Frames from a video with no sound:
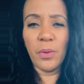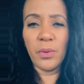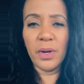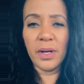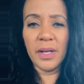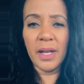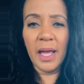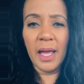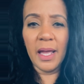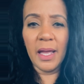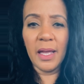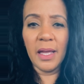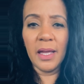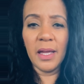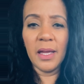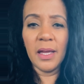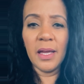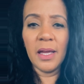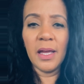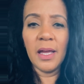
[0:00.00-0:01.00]
today
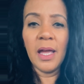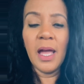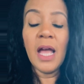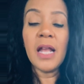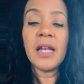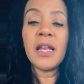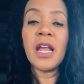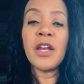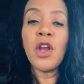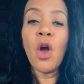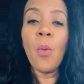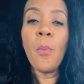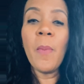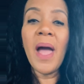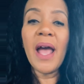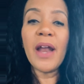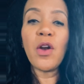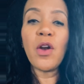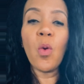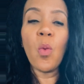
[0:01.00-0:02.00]
that no
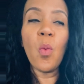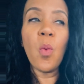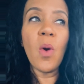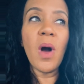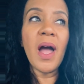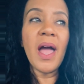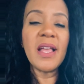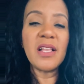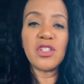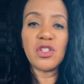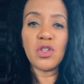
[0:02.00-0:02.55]
matter what is